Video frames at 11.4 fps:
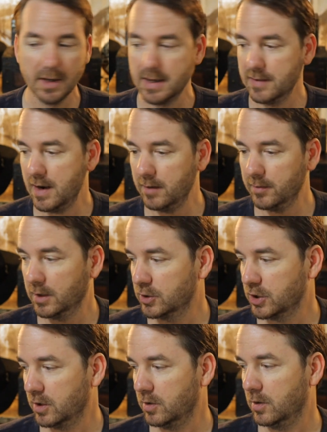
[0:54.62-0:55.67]
Then I'm going to
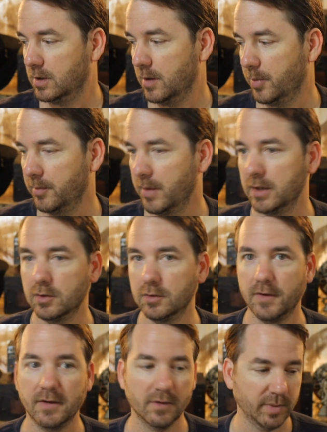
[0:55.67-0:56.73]
show you a couple of my new
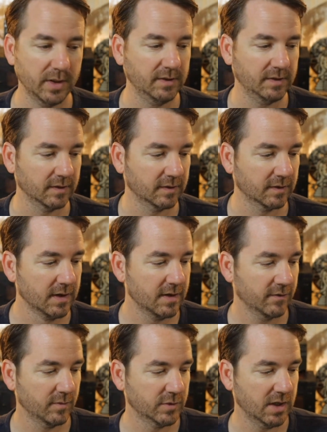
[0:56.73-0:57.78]
favorite pieces
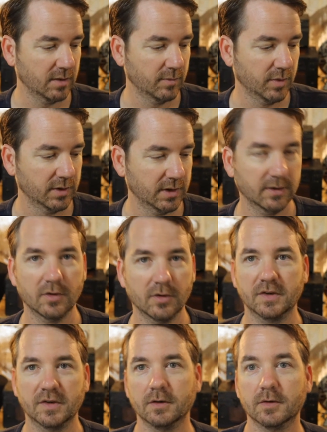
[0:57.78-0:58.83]
from J.M. Boyden that are
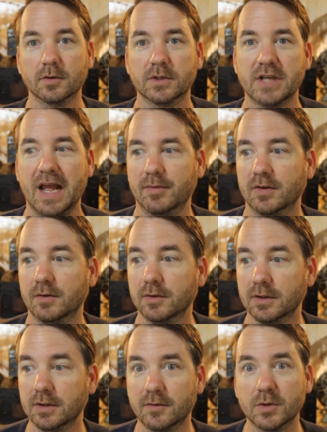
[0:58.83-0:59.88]
silver, which I absolutely
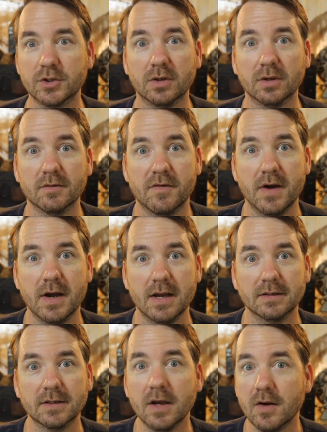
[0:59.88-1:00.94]
love, which you can
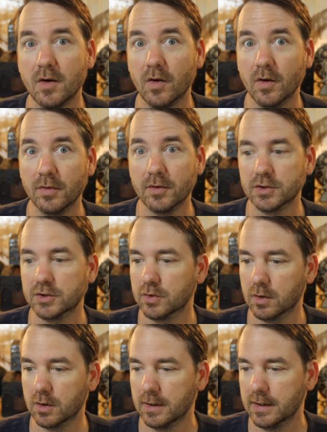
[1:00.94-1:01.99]
find on their
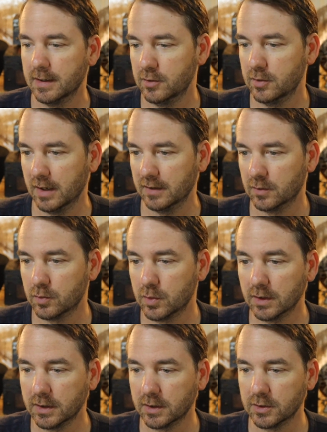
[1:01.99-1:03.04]
store. You guys are
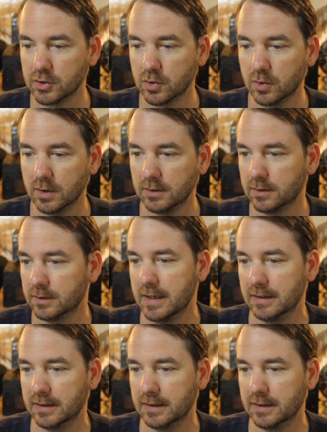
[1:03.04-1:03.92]
really going to enjoy looking at that